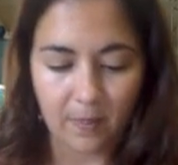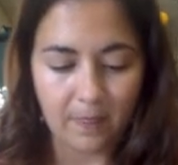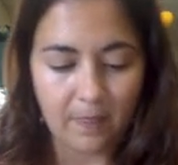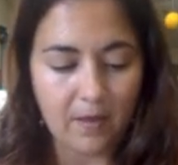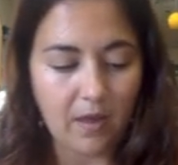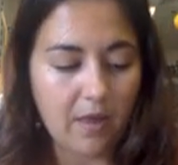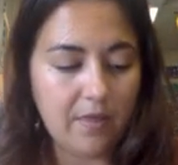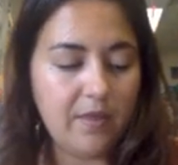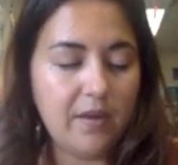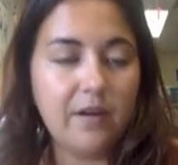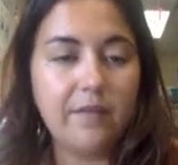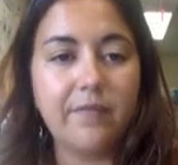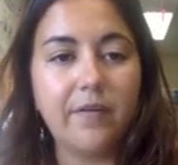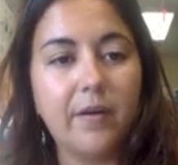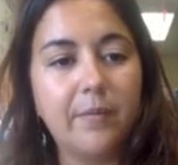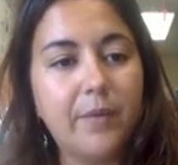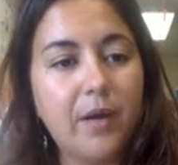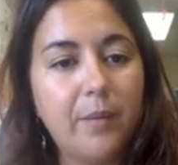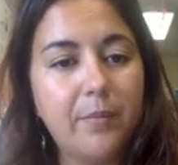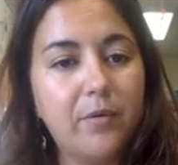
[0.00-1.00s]
And then if
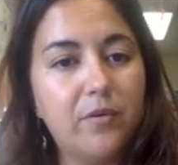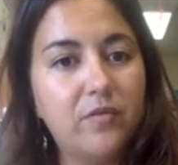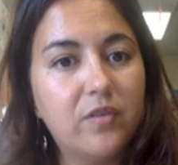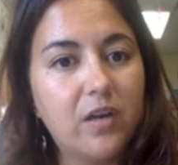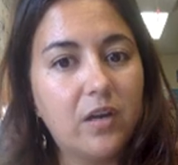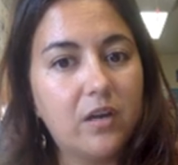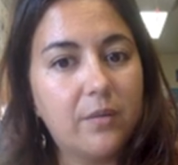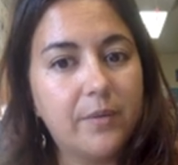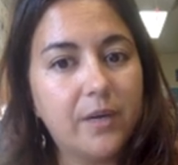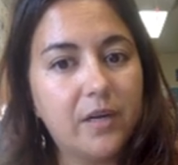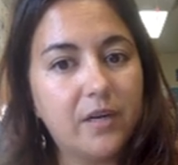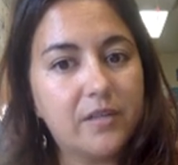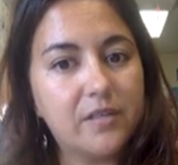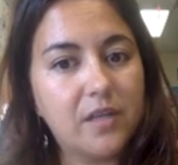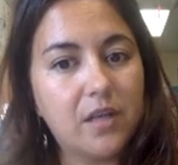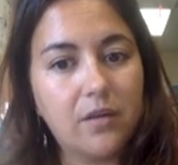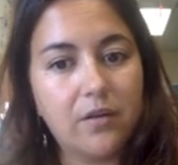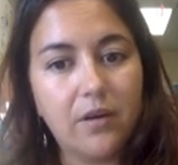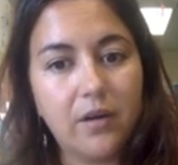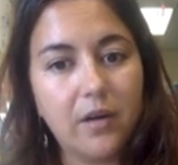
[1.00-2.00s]
I'm not moving and I'm not
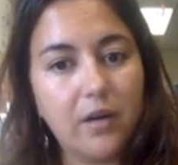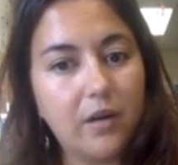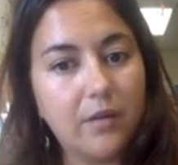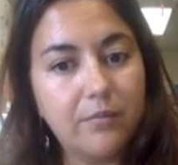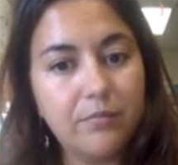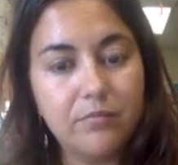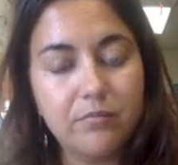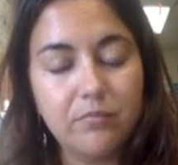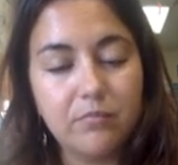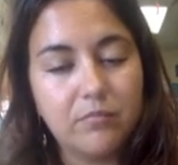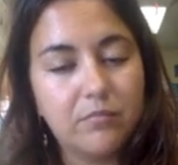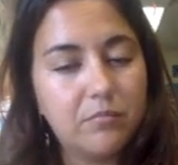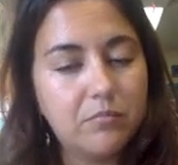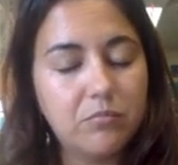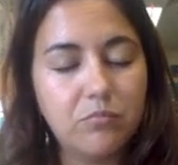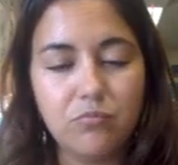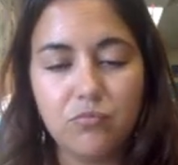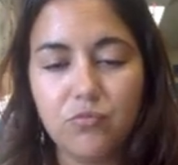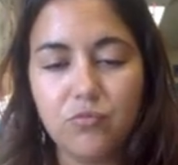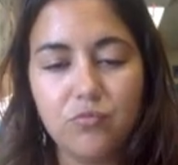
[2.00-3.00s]
accelerating, I'm
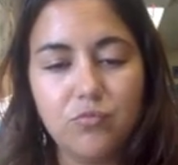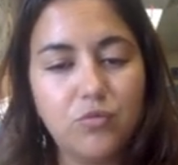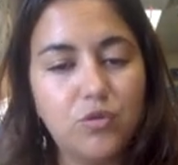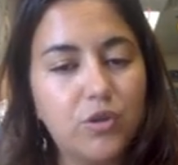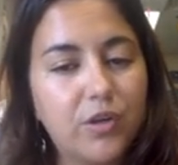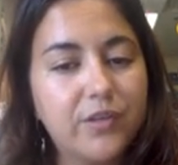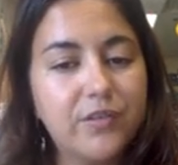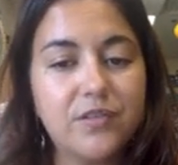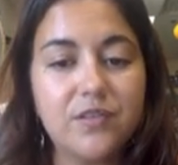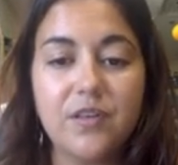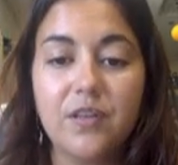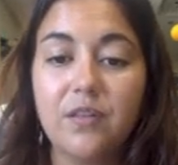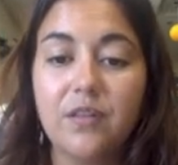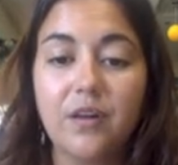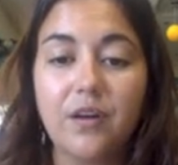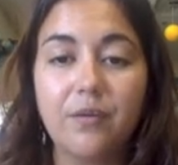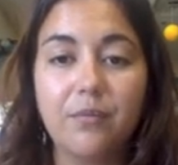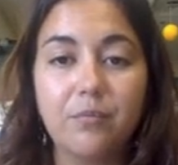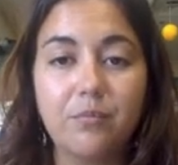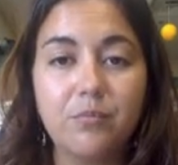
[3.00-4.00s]
just sitting
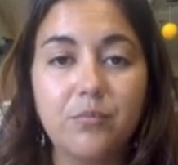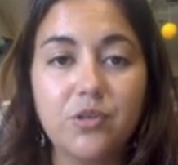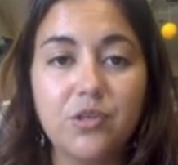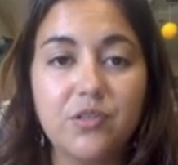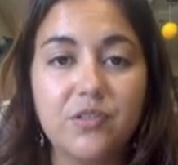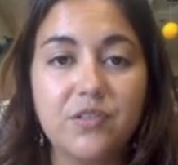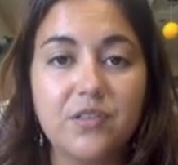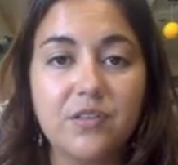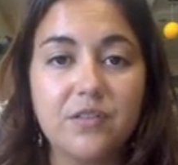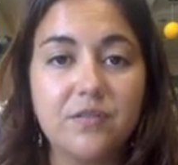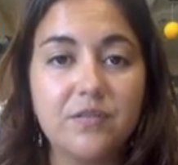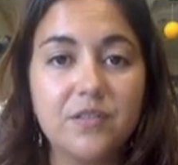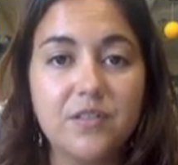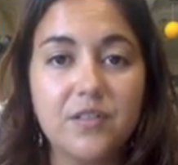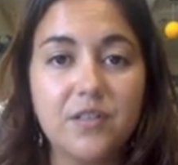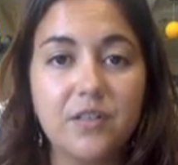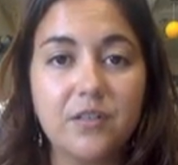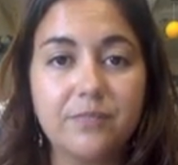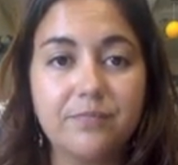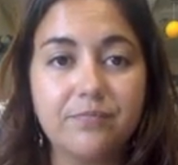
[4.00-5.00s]
there. I'm just sitting
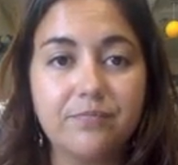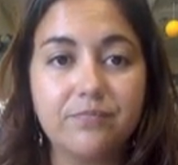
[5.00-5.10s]
still.